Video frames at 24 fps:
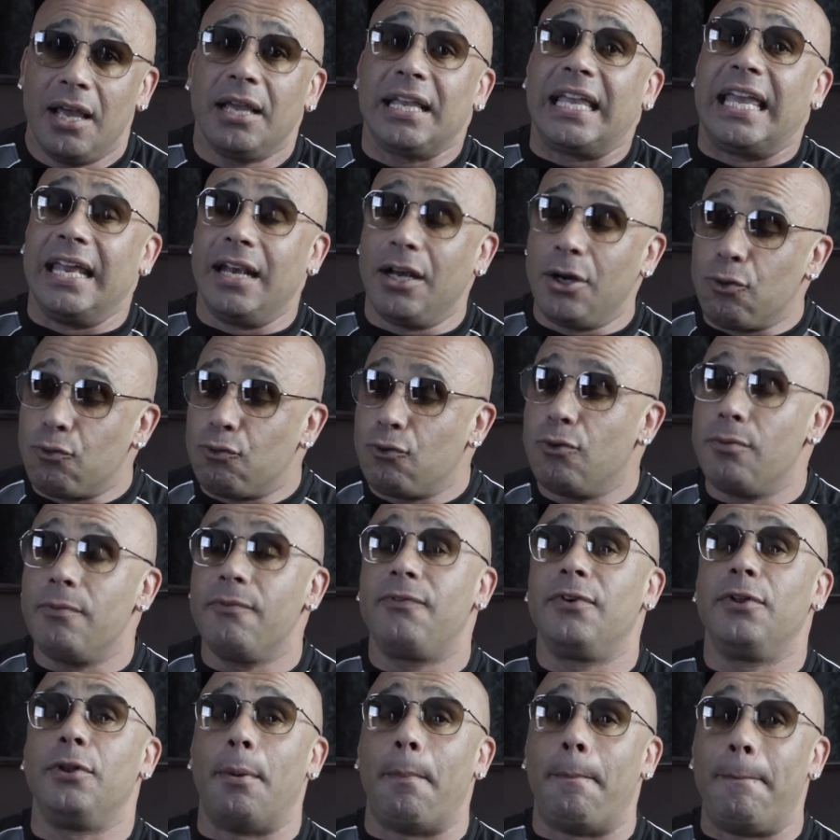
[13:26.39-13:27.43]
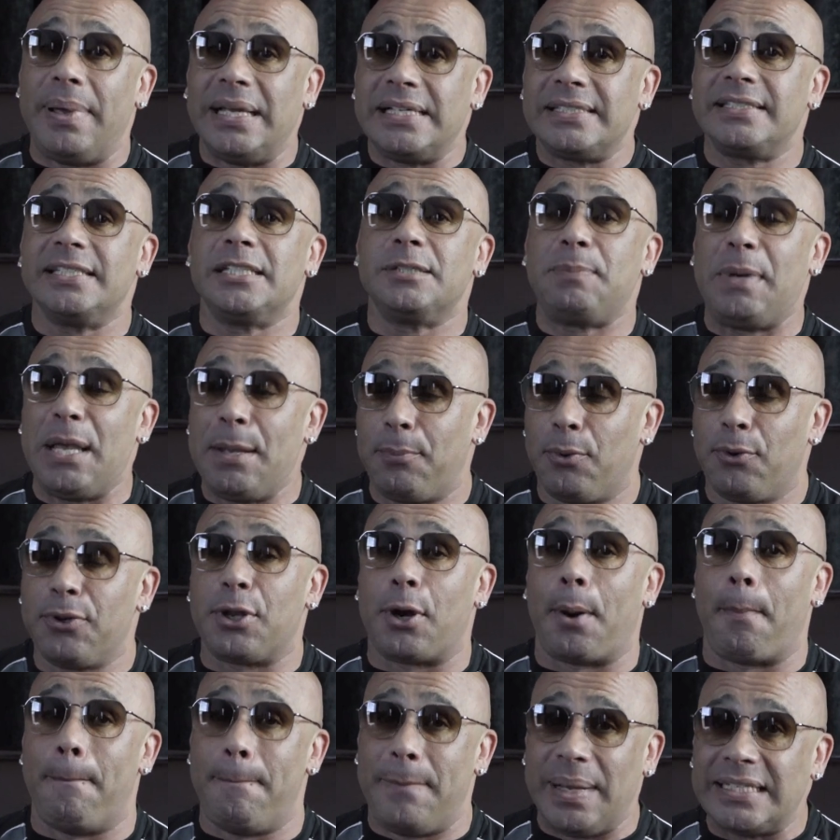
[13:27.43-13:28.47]
Get in a room full of business people that
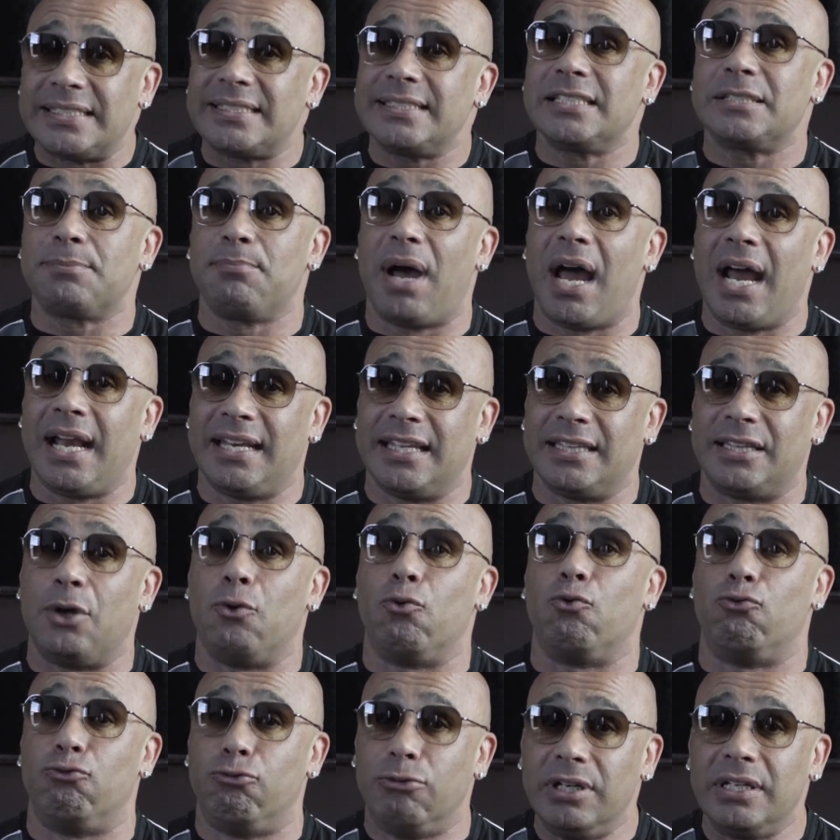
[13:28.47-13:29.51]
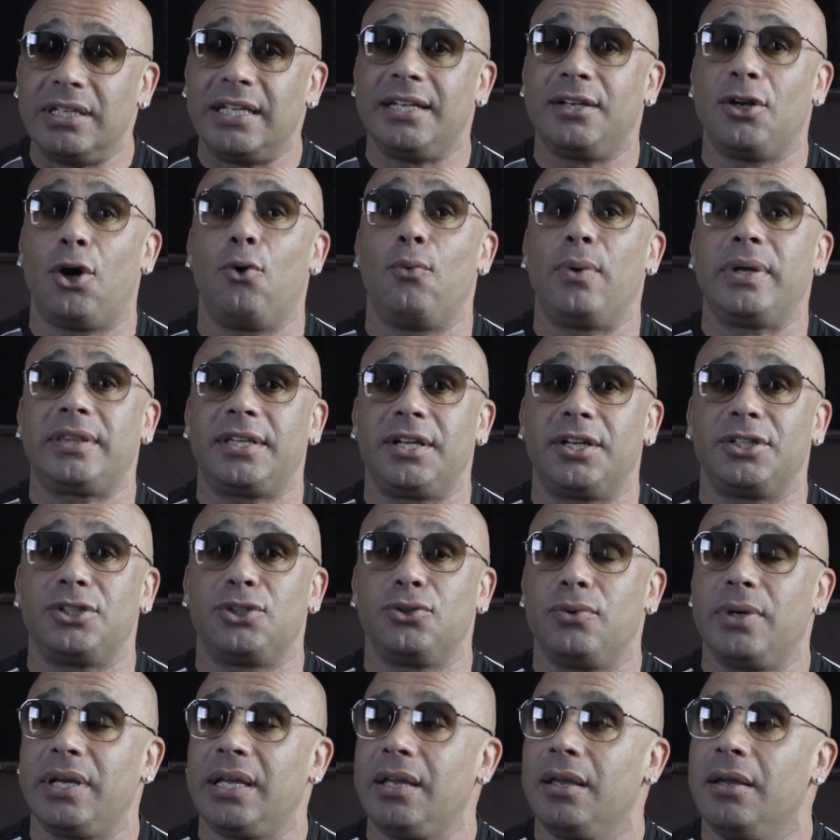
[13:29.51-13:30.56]
are business minded, that really know what they're
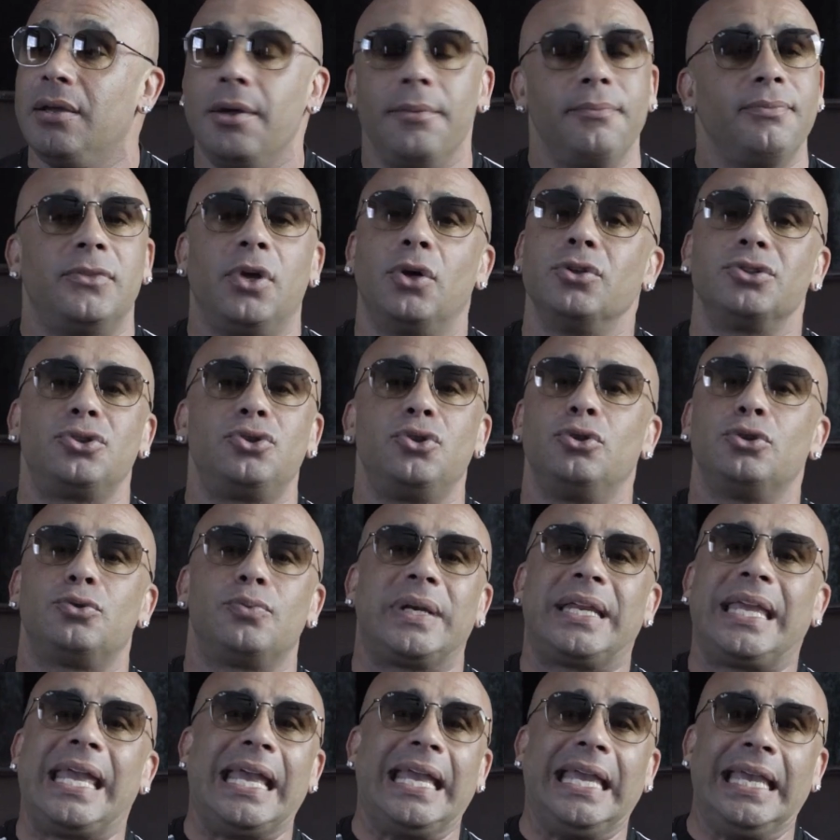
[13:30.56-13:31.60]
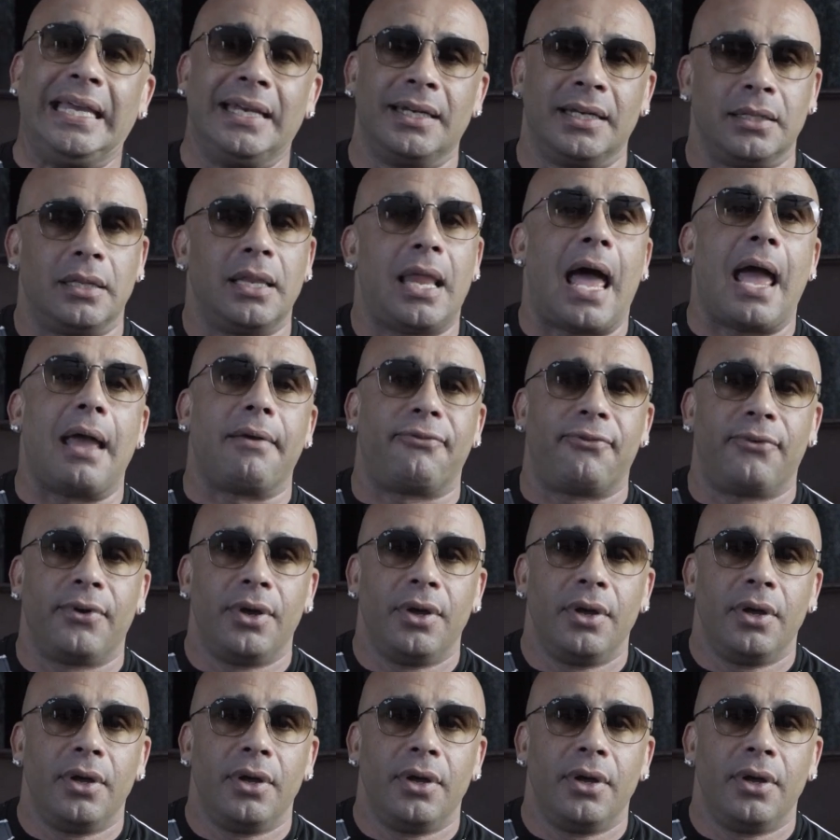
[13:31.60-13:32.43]
doing. Those dudes would get eaten alive.